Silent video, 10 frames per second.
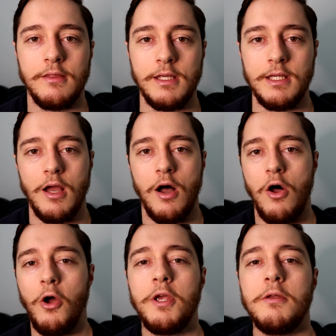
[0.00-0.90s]
the
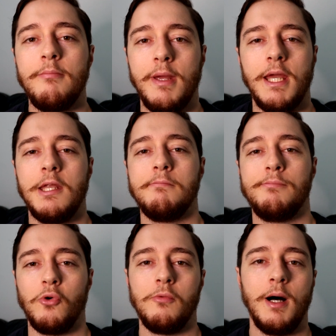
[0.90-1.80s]
Ironman
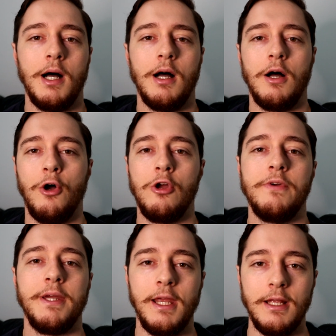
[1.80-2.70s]
bull bar
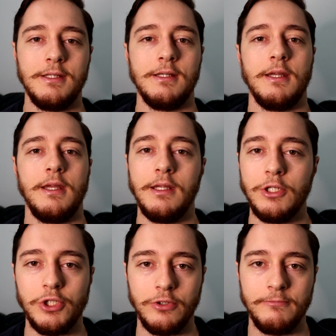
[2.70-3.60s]
overheating
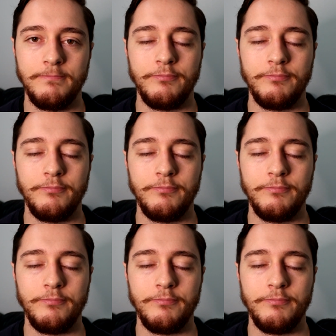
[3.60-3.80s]
issue.